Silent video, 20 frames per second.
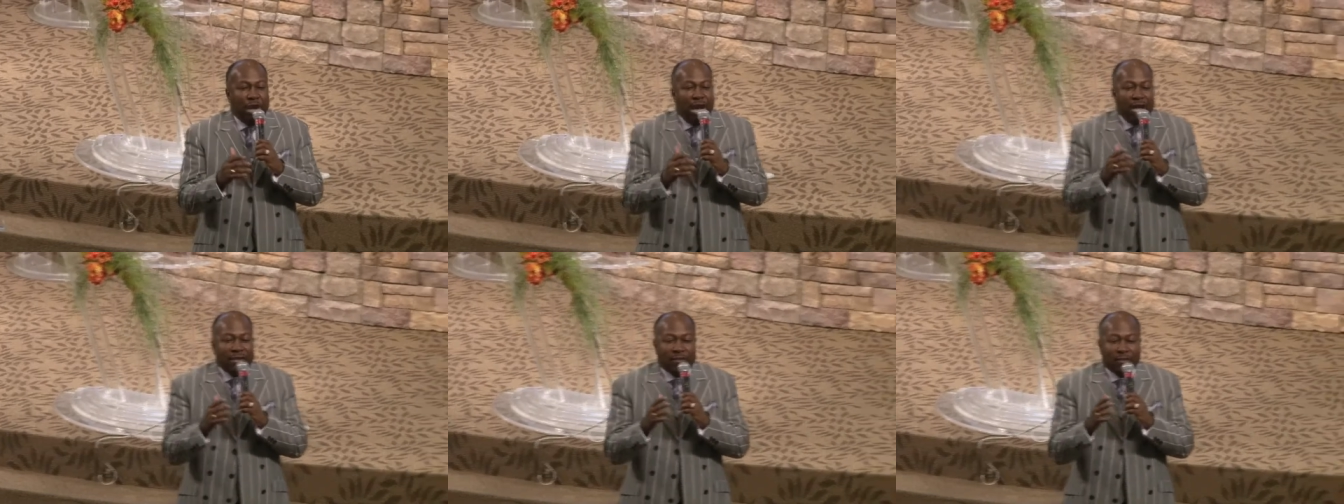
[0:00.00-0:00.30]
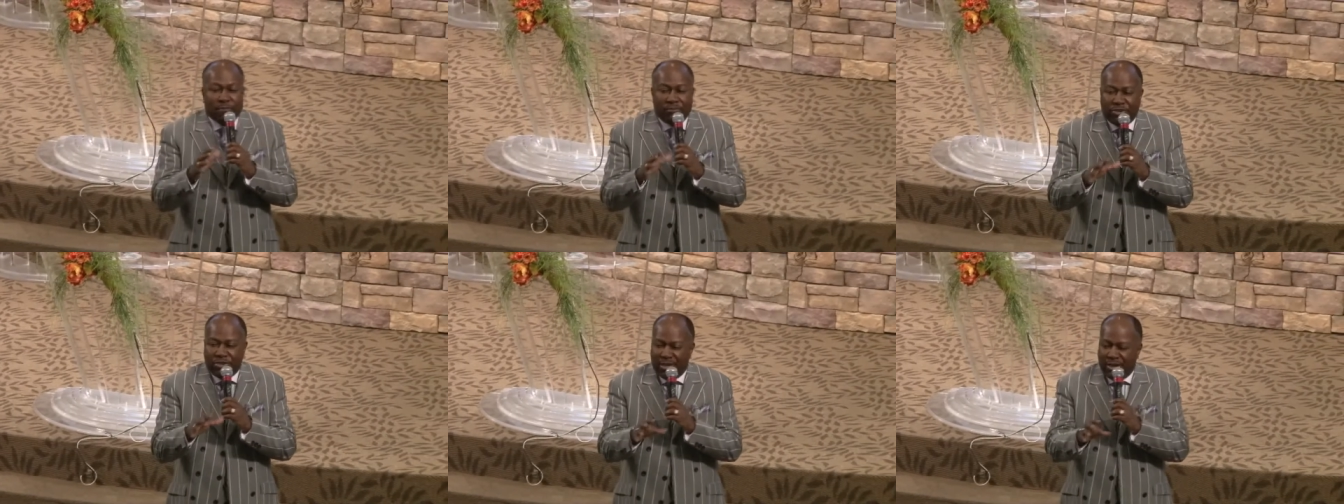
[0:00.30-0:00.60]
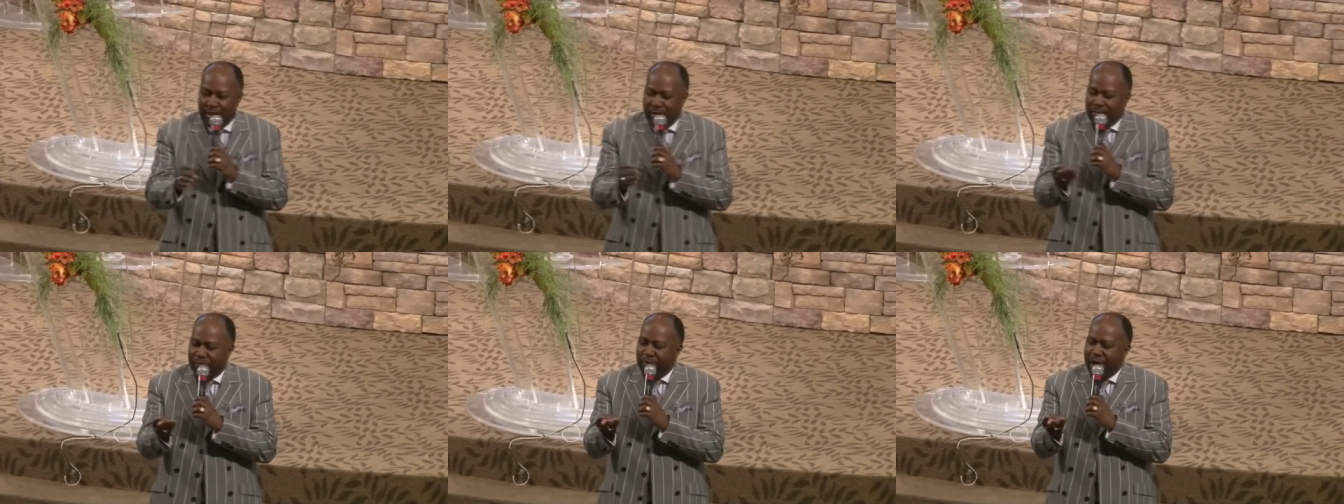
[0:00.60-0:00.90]
you got some
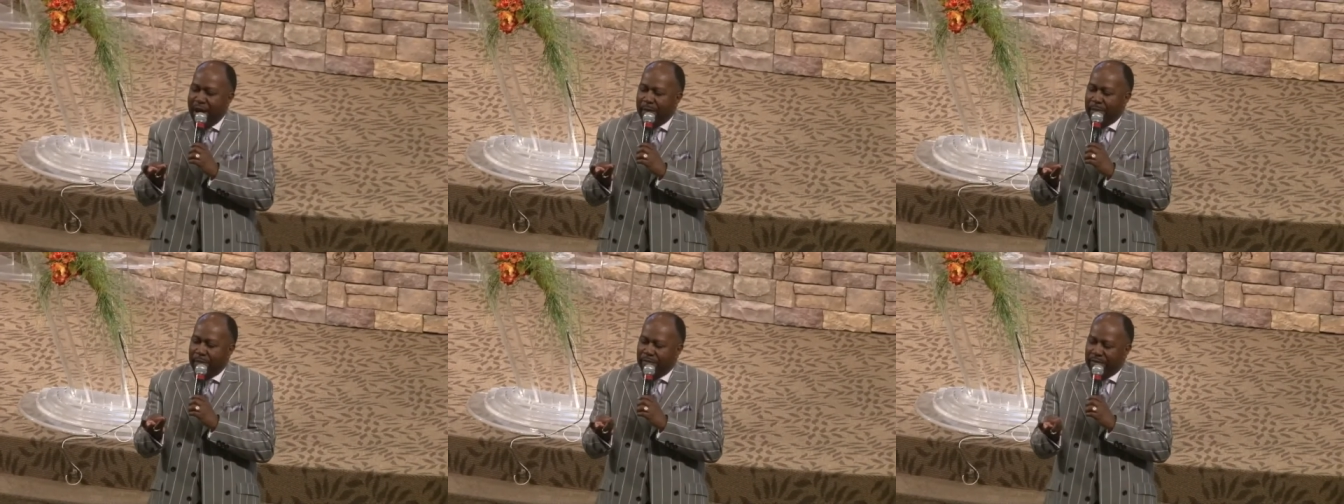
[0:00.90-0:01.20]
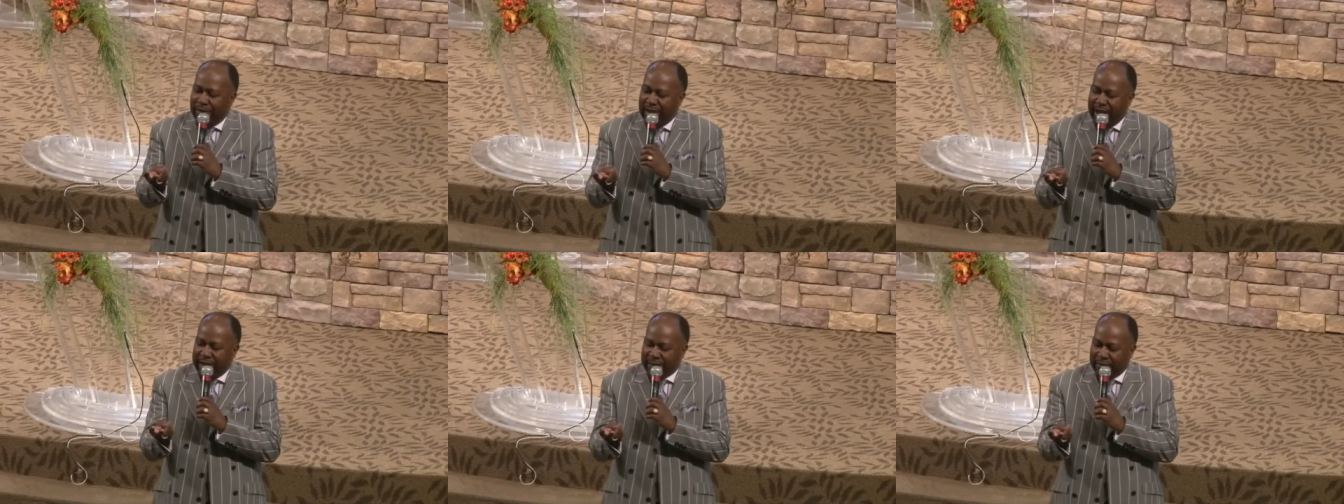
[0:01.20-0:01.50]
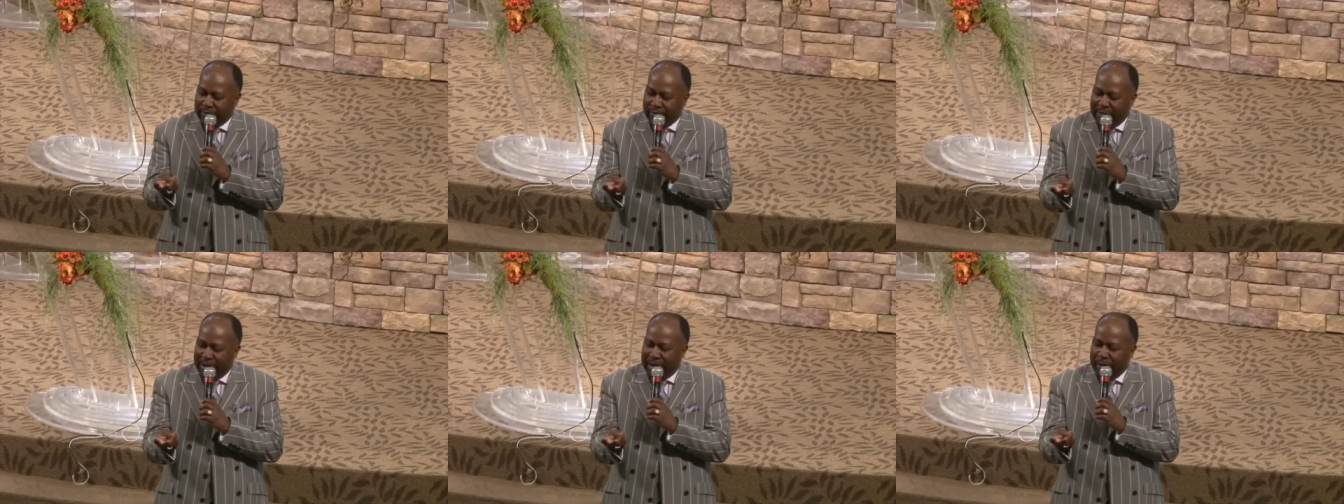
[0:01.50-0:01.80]
chilling problem, if you got
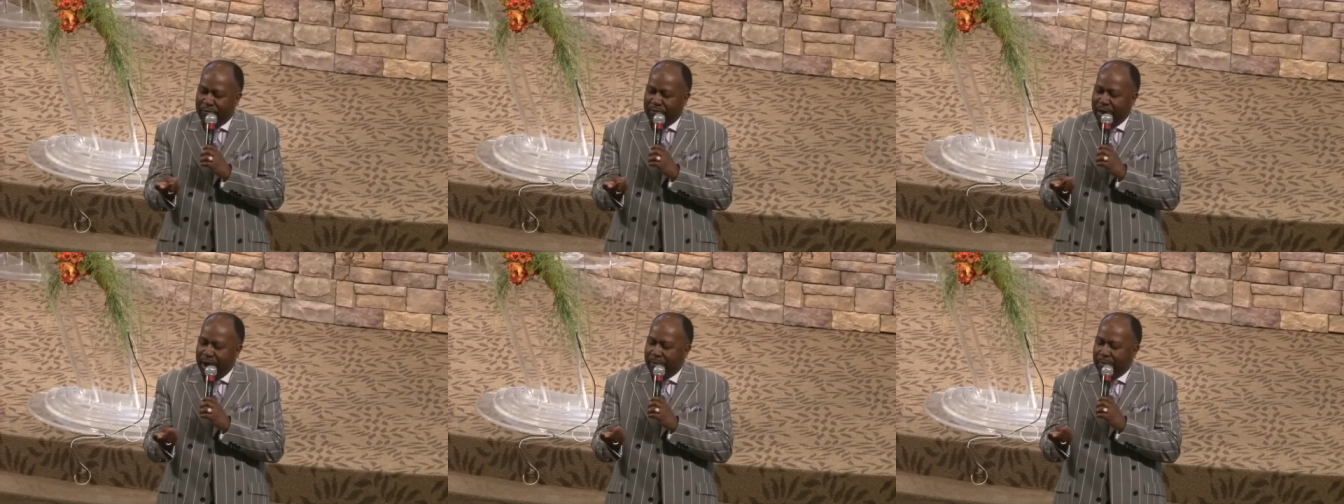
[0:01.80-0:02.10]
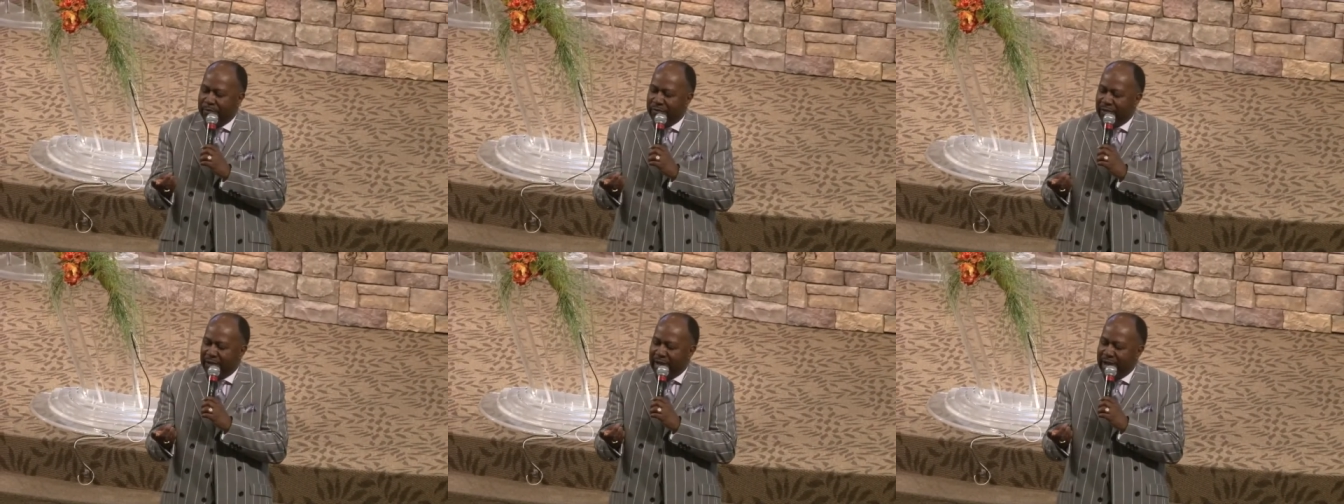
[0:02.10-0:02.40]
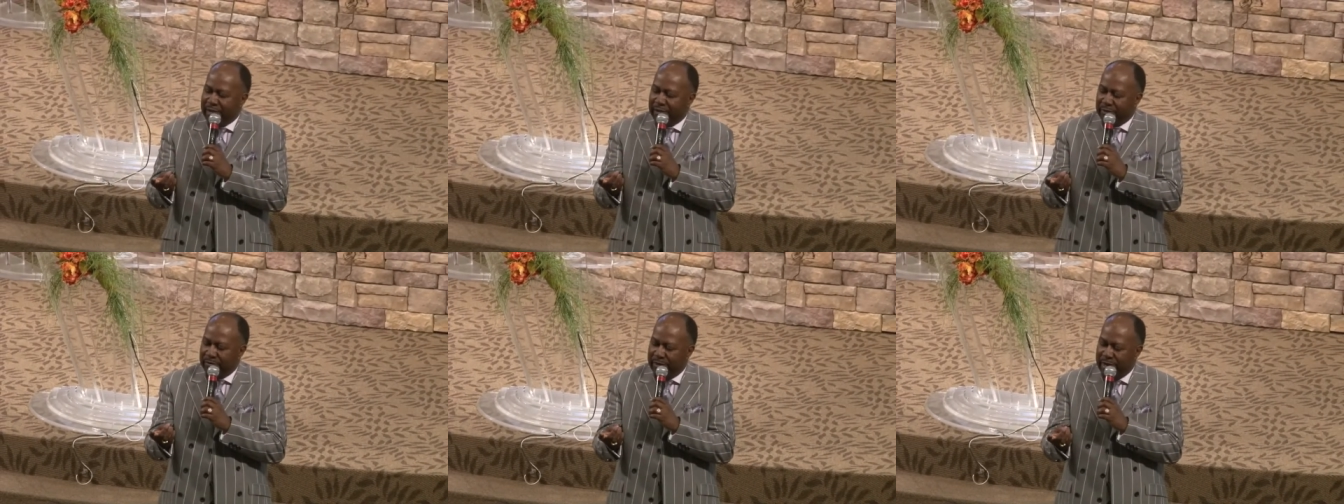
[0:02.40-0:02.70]
some money problem, if you
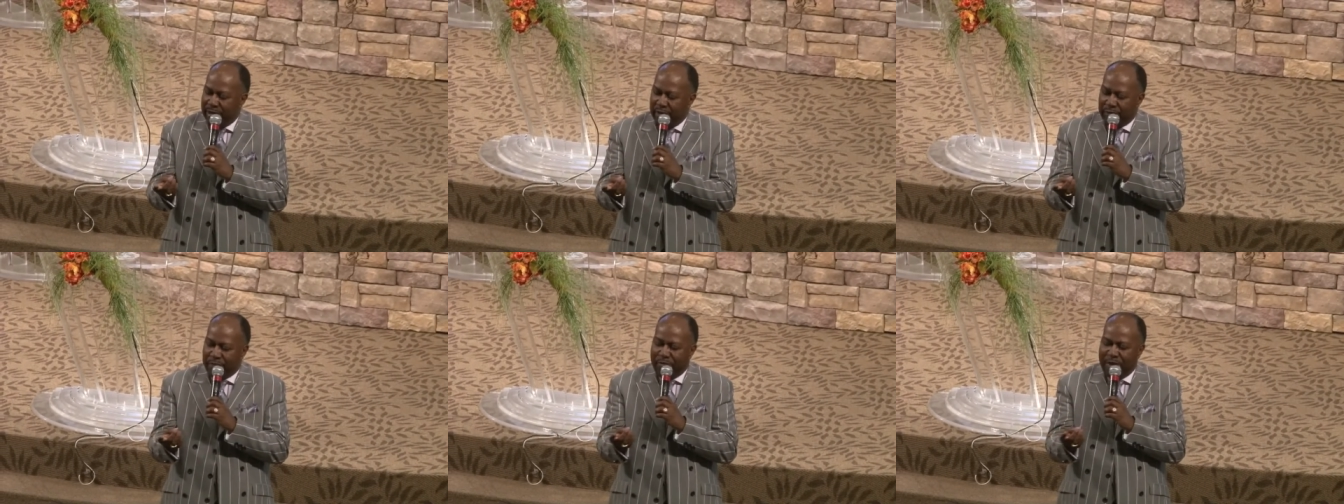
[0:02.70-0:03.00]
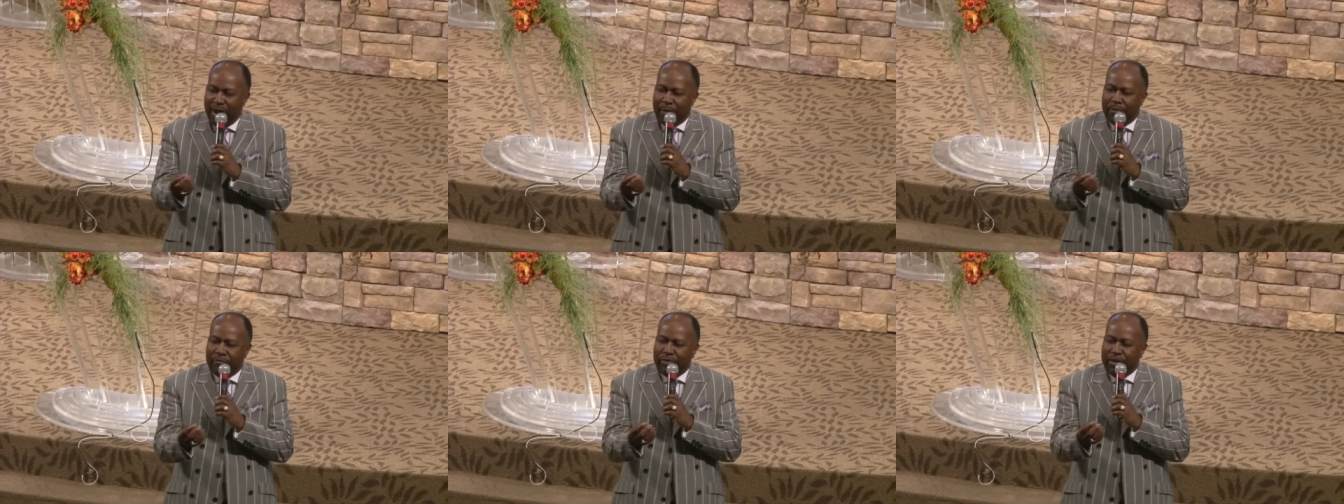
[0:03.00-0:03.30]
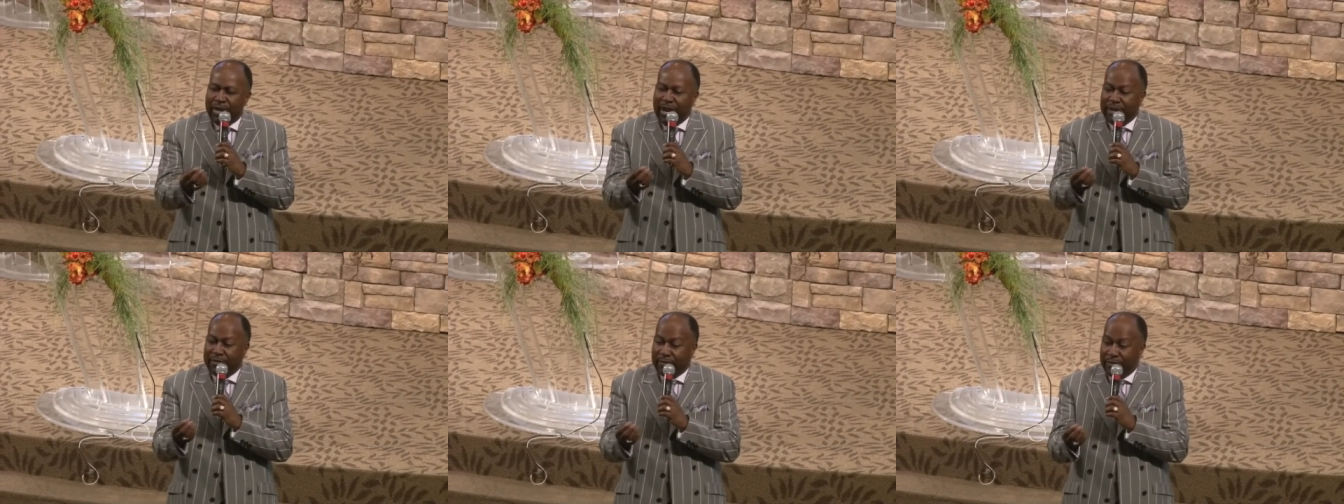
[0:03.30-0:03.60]
got some health problem,
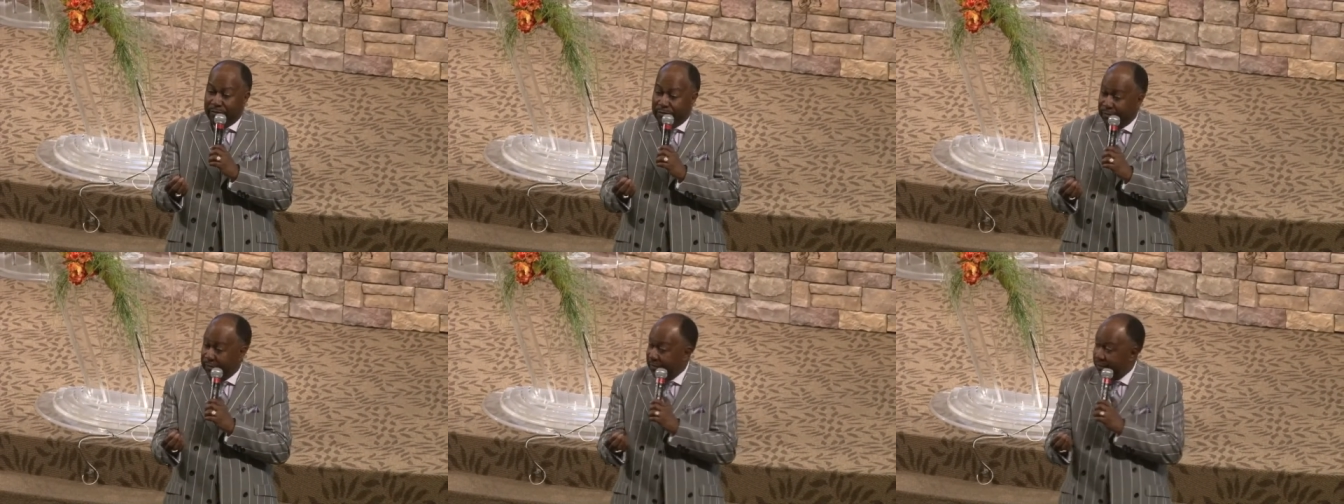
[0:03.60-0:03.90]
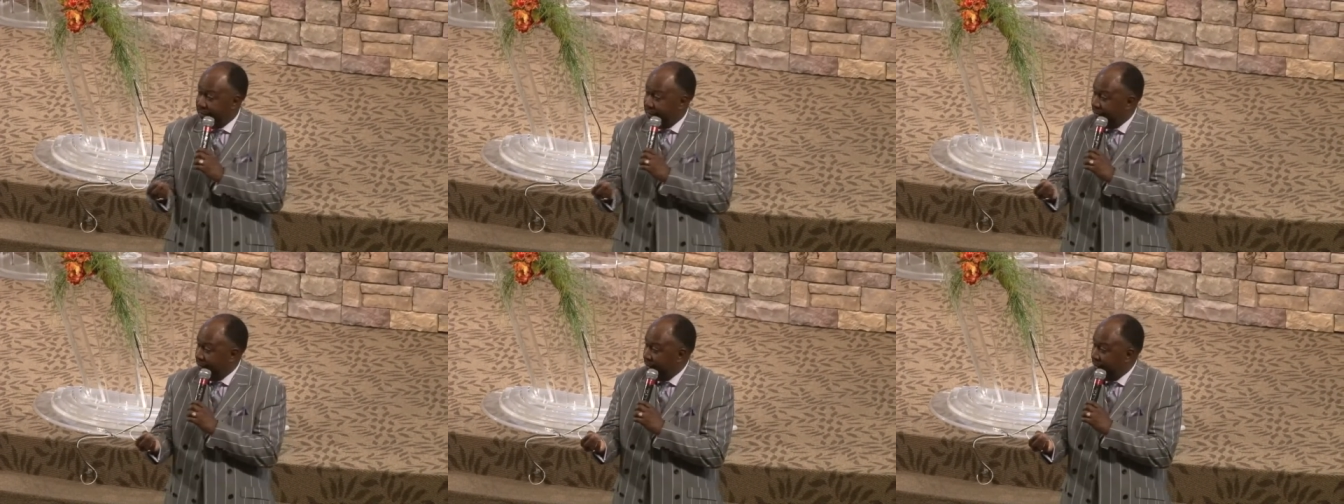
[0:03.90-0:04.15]
if you got some